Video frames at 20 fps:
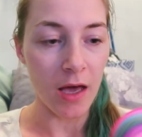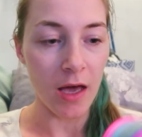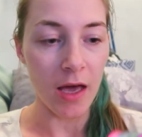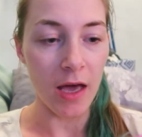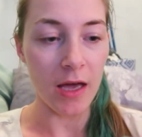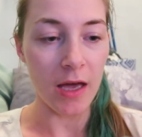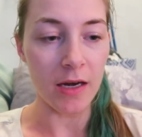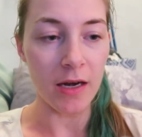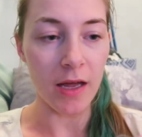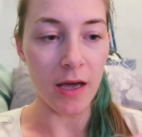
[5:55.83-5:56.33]

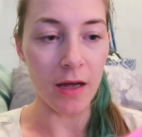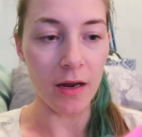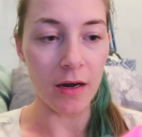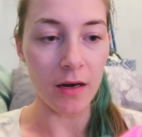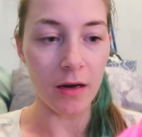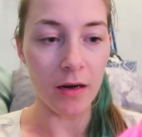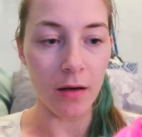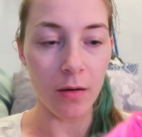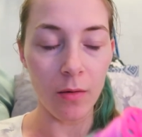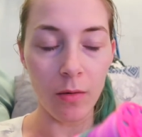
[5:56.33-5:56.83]
and
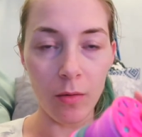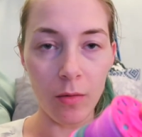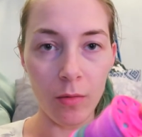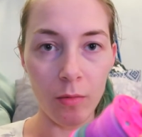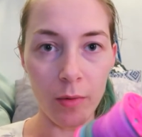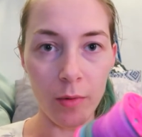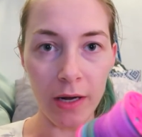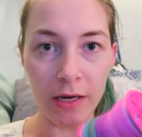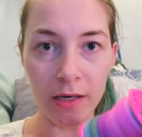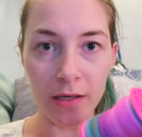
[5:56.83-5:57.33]
then
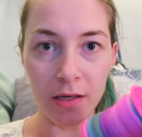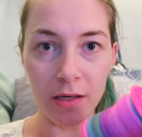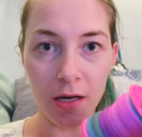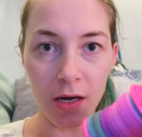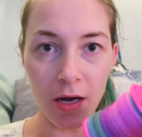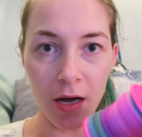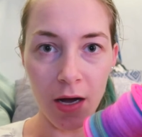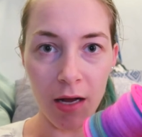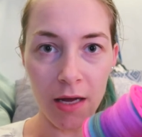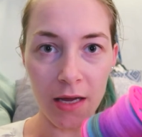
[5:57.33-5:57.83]
when
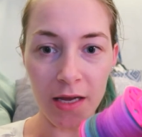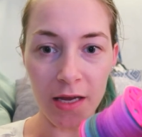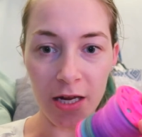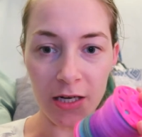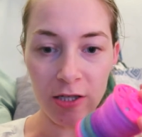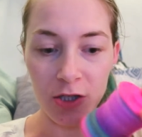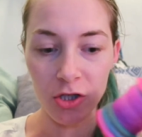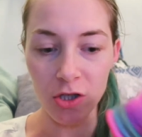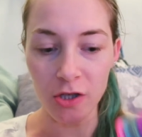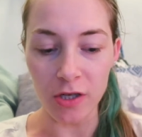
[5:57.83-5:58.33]
I
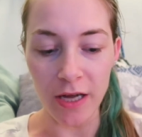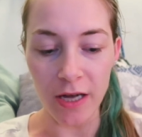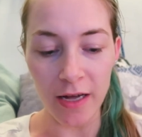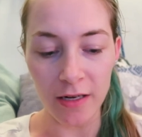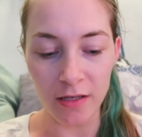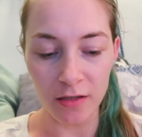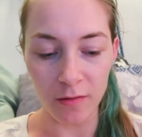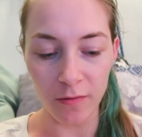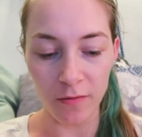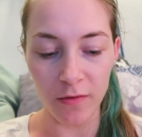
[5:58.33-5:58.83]
get to the
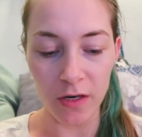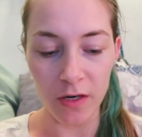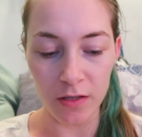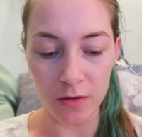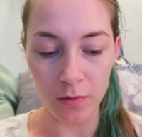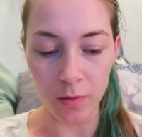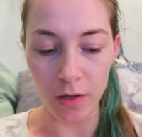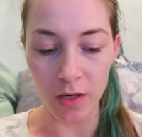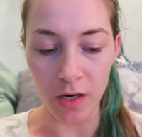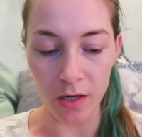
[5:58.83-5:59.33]
end of this one,